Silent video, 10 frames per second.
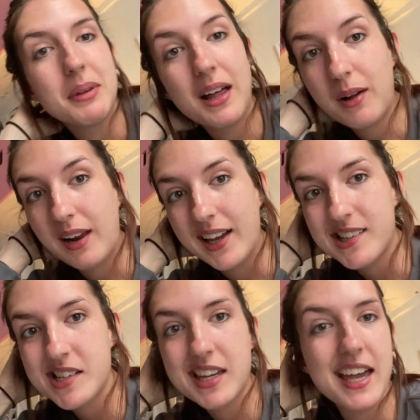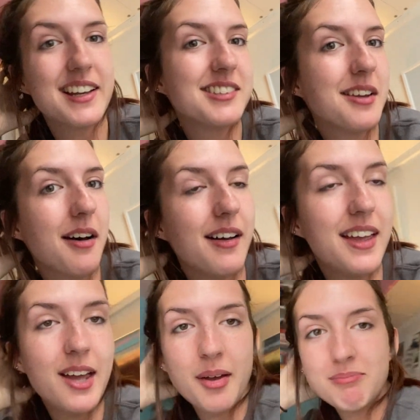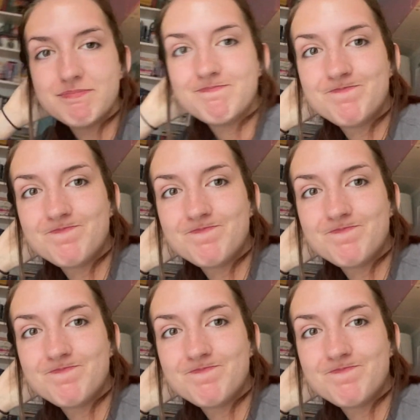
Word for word: that'll like kickstart him